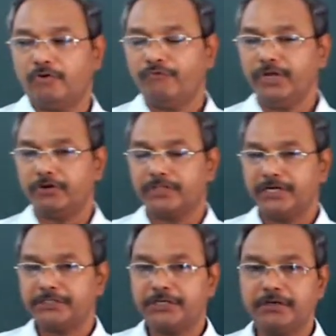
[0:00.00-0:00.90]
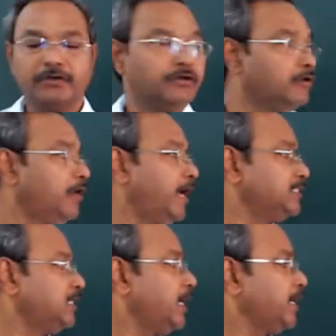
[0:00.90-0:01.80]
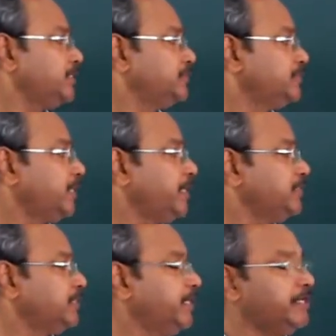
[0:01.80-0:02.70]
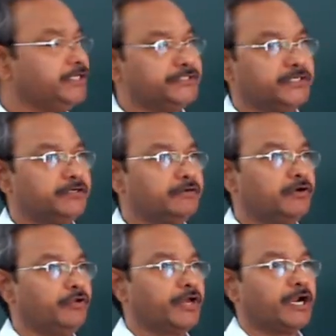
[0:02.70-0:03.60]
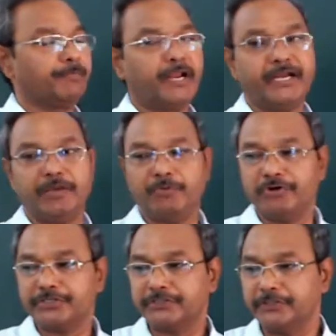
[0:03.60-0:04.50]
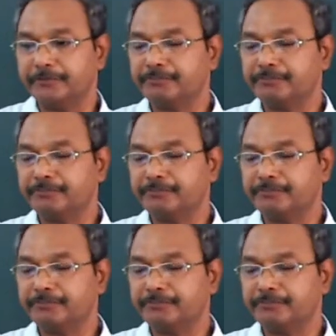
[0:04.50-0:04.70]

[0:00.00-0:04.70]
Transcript: We know that as long as this n is an integer, we can apply demo as